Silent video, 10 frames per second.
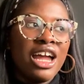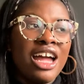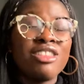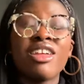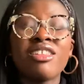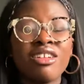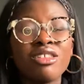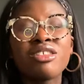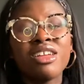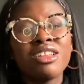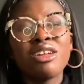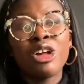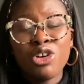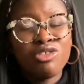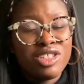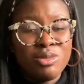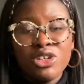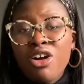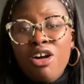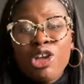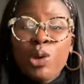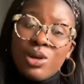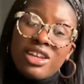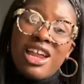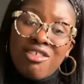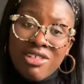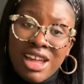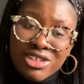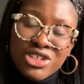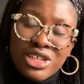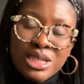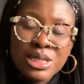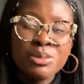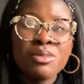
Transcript: And then the other thing that obviously we can't go in and have lectures,